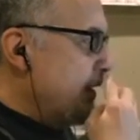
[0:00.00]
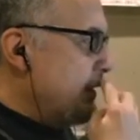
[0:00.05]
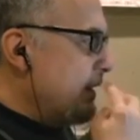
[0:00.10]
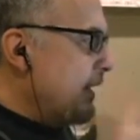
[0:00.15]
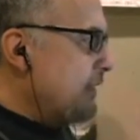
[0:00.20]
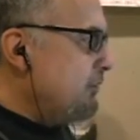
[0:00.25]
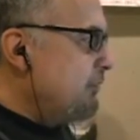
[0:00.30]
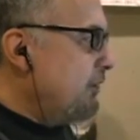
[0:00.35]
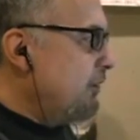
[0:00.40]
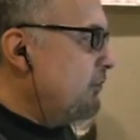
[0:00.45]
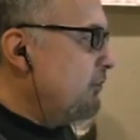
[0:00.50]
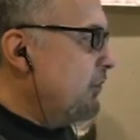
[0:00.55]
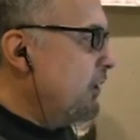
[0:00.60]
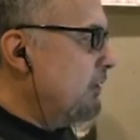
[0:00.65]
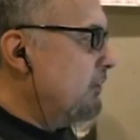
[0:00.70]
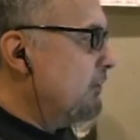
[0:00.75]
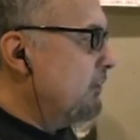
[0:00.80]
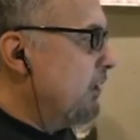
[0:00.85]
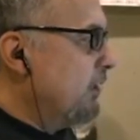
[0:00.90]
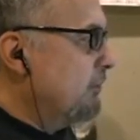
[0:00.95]
That
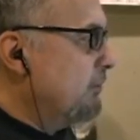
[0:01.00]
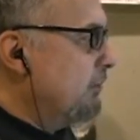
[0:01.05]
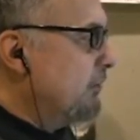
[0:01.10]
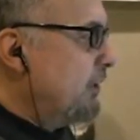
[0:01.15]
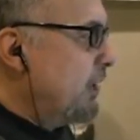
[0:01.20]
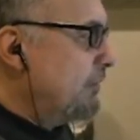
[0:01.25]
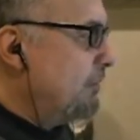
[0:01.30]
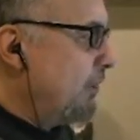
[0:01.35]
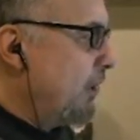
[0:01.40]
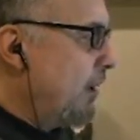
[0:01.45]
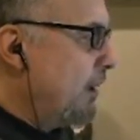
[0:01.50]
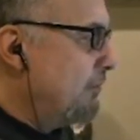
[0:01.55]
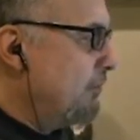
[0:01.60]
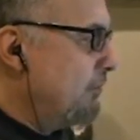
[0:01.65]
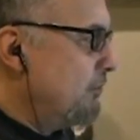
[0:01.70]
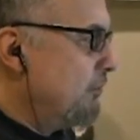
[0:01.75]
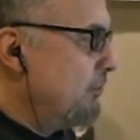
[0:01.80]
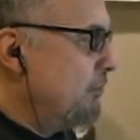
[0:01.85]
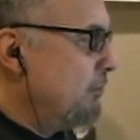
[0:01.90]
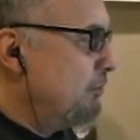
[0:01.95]
situation also kept
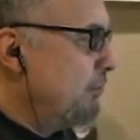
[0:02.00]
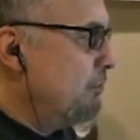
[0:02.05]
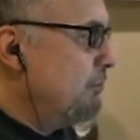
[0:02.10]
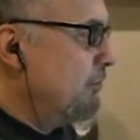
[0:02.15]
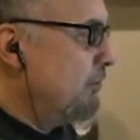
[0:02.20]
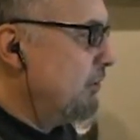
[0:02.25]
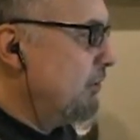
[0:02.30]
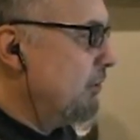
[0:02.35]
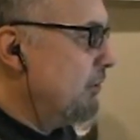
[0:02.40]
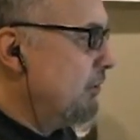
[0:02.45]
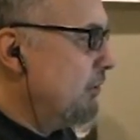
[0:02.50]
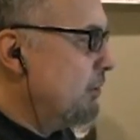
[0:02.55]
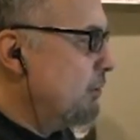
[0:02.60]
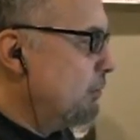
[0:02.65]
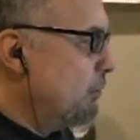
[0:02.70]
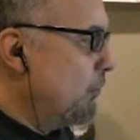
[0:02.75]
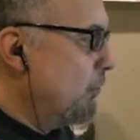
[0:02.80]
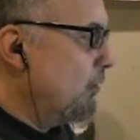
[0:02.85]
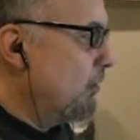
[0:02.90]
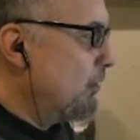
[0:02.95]
officers from securing the
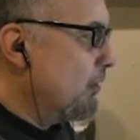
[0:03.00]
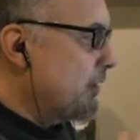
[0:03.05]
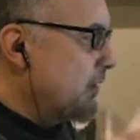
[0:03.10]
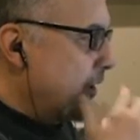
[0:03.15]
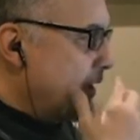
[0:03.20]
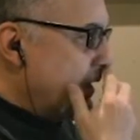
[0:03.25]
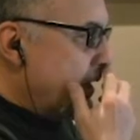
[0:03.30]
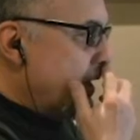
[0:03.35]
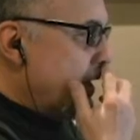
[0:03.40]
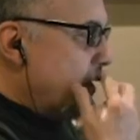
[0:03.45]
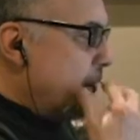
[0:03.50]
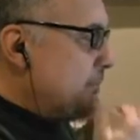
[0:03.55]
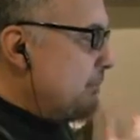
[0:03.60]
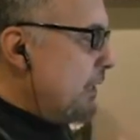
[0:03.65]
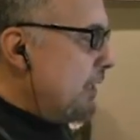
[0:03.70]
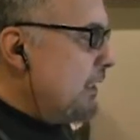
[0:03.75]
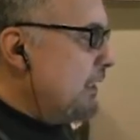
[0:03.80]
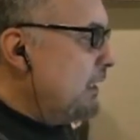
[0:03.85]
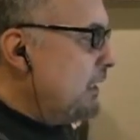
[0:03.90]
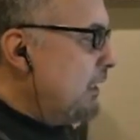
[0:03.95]
border.
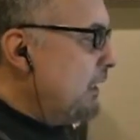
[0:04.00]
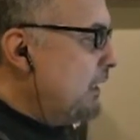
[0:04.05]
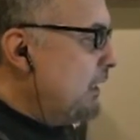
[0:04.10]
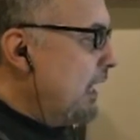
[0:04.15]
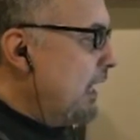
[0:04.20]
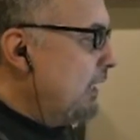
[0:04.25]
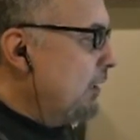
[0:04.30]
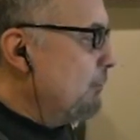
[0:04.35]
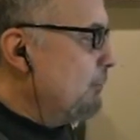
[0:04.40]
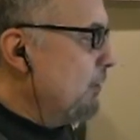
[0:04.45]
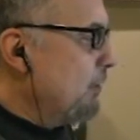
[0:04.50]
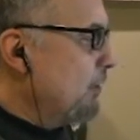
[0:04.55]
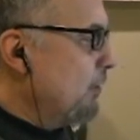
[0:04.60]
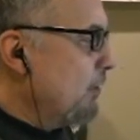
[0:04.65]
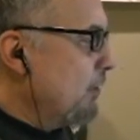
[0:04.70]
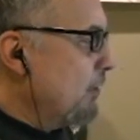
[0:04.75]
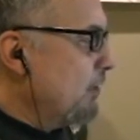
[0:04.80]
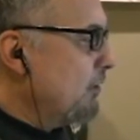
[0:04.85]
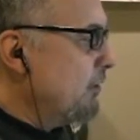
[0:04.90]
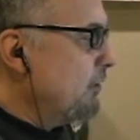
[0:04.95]
Many in
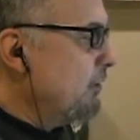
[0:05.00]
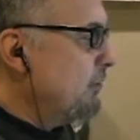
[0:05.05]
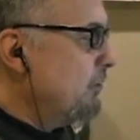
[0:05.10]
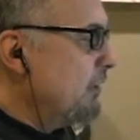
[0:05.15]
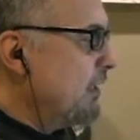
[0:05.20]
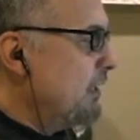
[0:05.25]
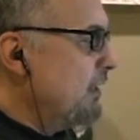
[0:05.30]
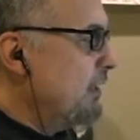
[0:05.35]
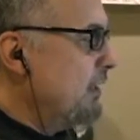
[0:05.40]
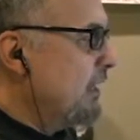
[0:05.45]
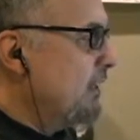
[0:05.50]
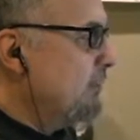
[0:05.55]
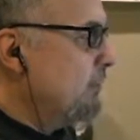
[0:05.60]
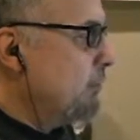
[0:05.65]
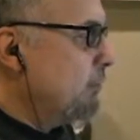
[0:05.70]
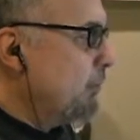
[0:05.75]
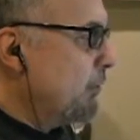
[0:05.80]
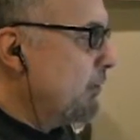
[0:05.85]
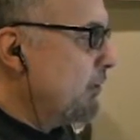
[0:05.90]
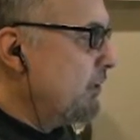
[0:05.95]
Alamogordo said they
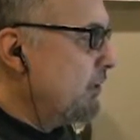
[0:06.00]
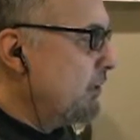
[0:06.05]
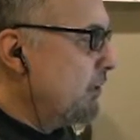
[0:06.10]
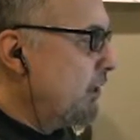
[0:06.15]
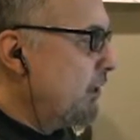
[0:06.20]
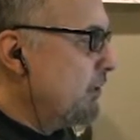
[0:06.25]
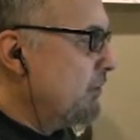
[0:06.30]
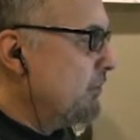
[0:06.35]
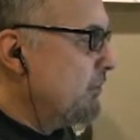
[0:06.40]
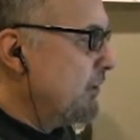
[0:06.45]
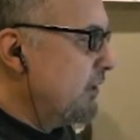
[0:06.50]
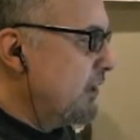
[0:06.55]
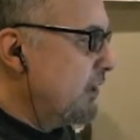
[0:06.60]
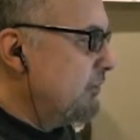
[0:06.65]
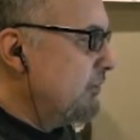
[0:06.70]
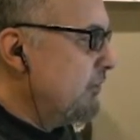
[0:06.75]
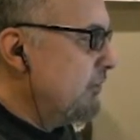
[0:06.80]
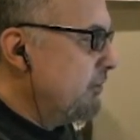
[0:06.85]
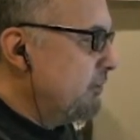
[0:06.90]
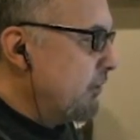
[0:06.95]
support the cause to
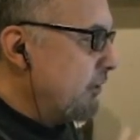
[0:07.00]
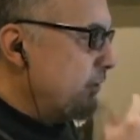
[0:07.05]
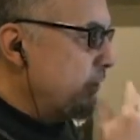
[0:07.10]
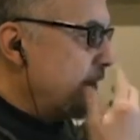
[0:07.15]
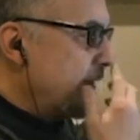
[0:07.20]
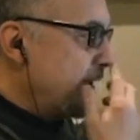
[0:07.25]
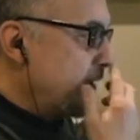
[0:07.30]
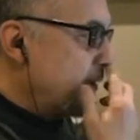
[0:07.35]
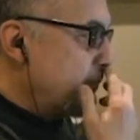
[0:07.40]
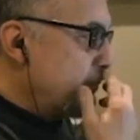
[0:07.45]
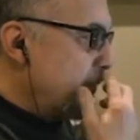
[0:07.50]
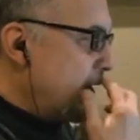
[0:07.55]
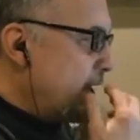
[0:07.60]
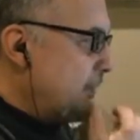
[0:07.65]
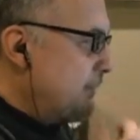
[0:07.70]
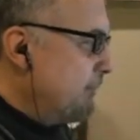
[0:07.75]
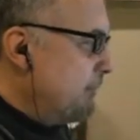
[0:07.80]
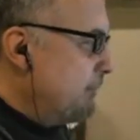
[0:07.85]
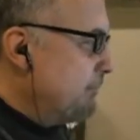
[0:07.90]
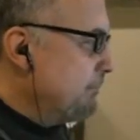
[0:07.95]
keep the children at the
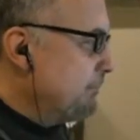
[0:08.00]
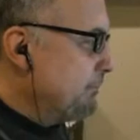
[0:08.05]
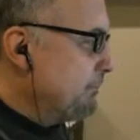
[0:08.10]
base.